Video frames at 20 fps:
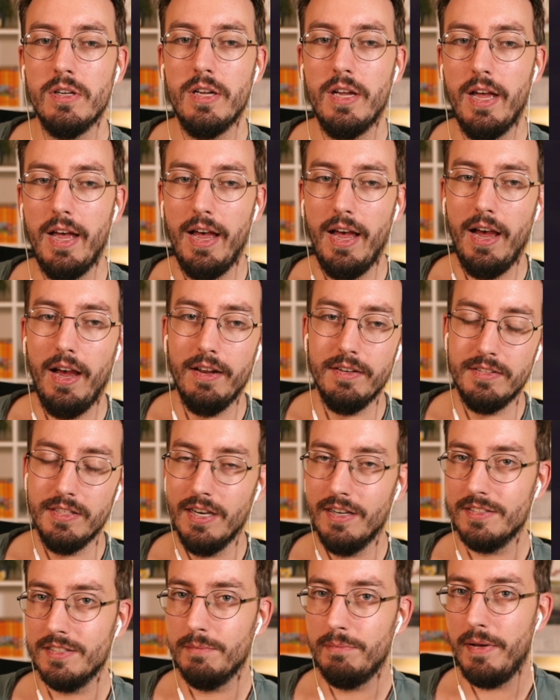and the
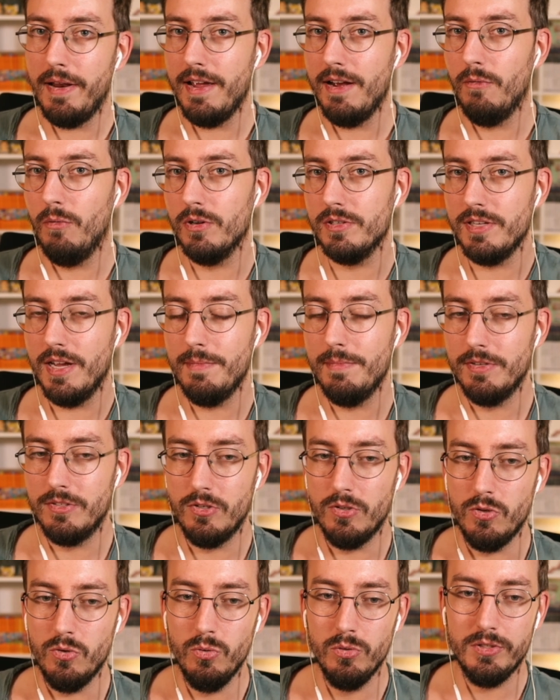other player was able
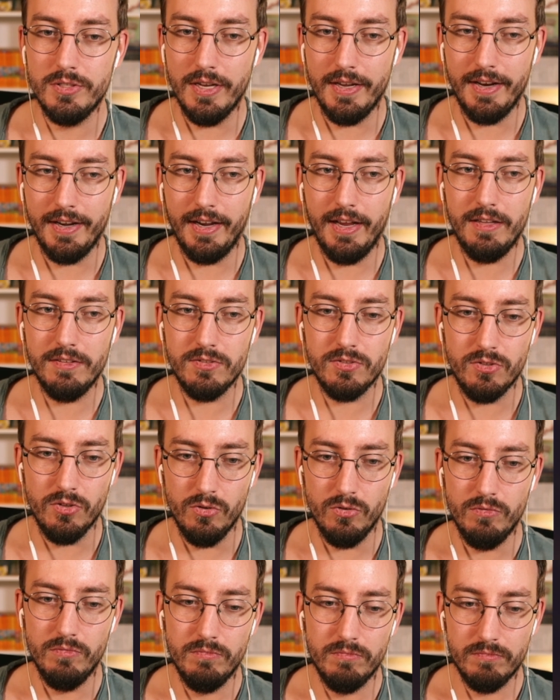to use that against
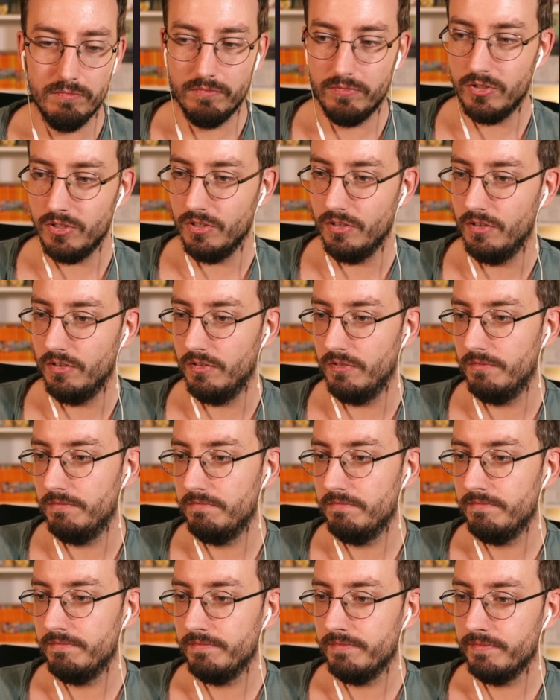you. So...
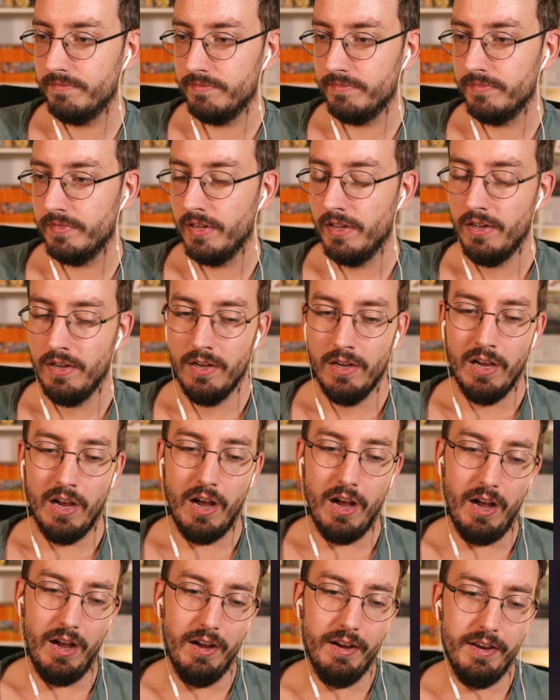
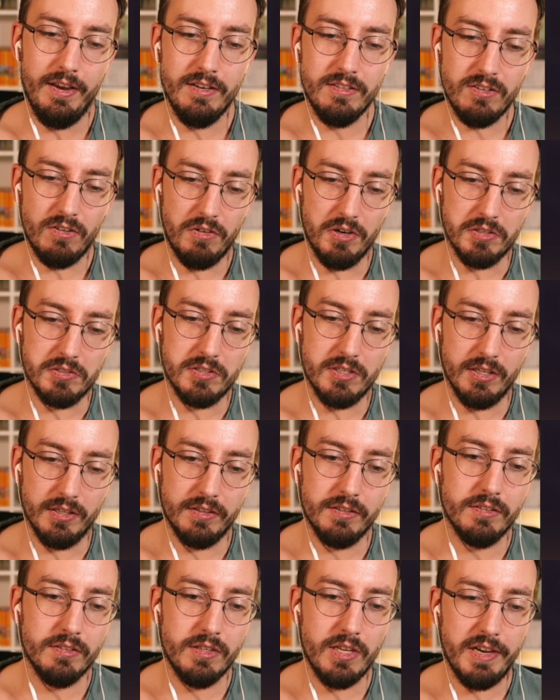Huh, interesting.
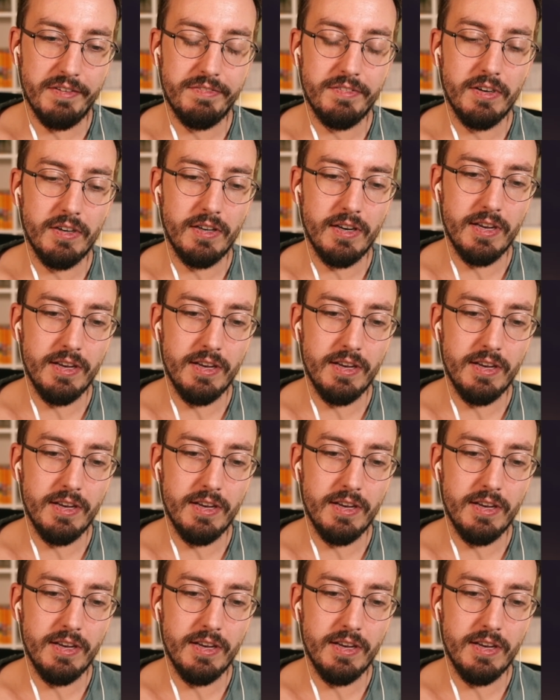Definitely